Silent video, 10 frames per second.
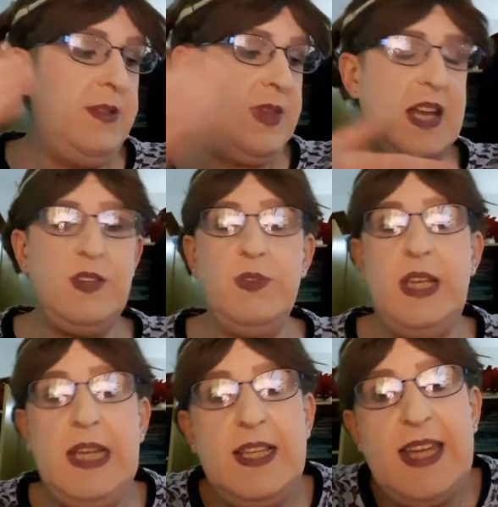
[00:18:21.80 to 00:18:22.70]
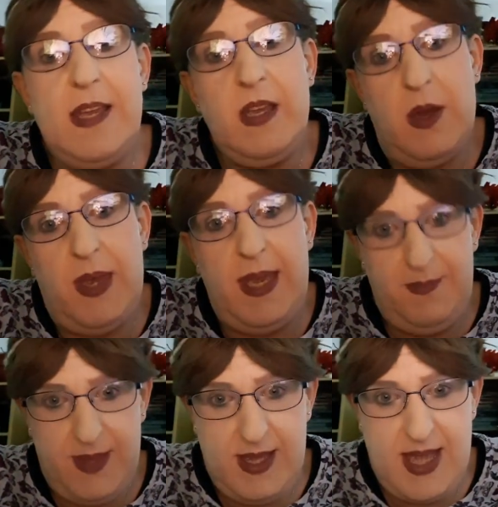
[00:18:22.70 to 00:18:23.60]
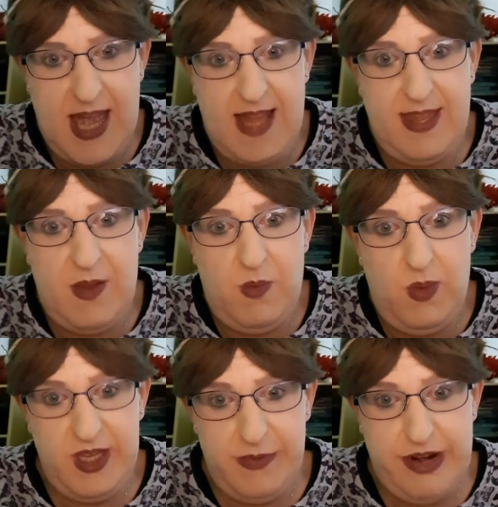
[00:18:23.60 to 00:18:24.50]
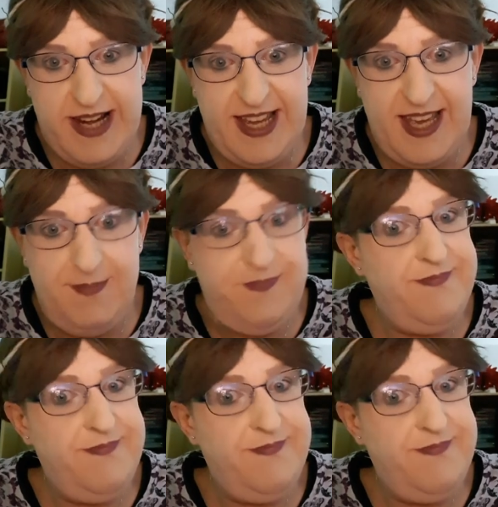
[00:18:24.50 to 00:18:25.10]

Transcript: That's all you need to get going. And then when you're ready,